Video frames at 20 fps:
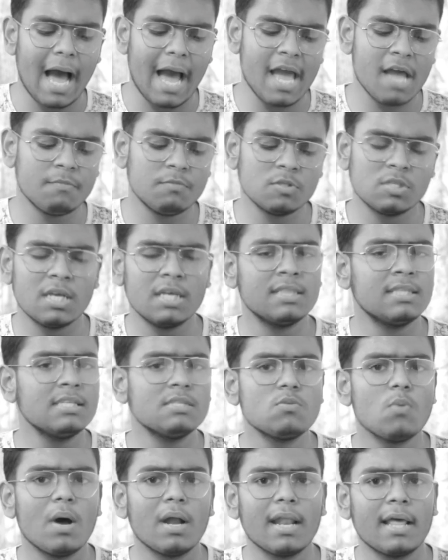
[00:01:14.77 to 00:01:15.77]
I have to say
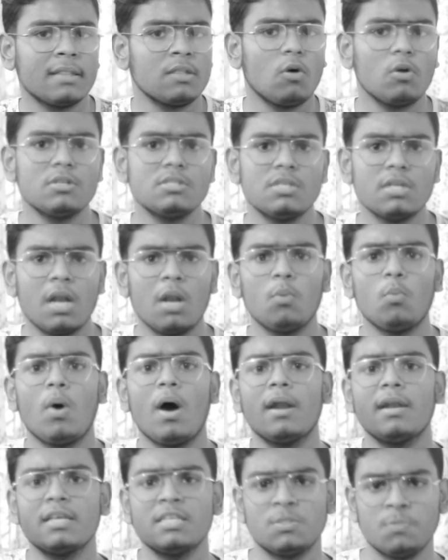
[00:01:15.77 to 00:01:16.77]
this one and the original
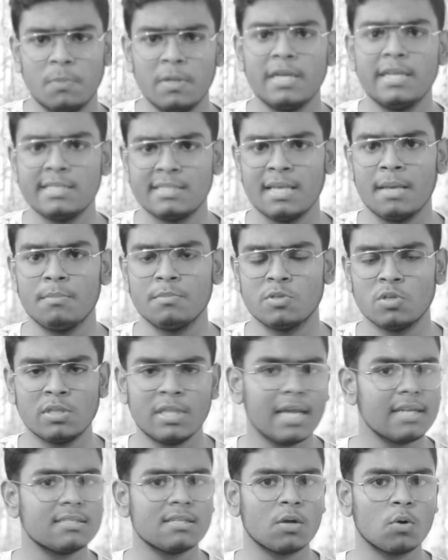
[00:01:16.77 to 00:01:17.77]
one is pretty same. So
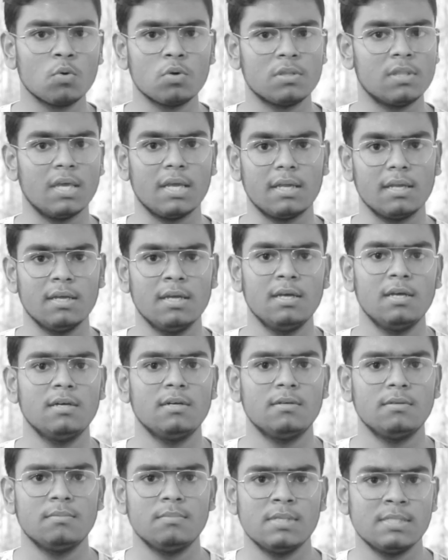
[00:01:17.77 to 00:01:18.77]
that's a good thing,
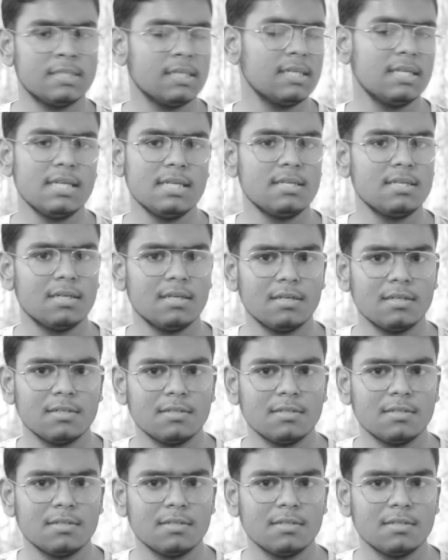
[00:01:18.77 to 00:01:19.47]
isn't it?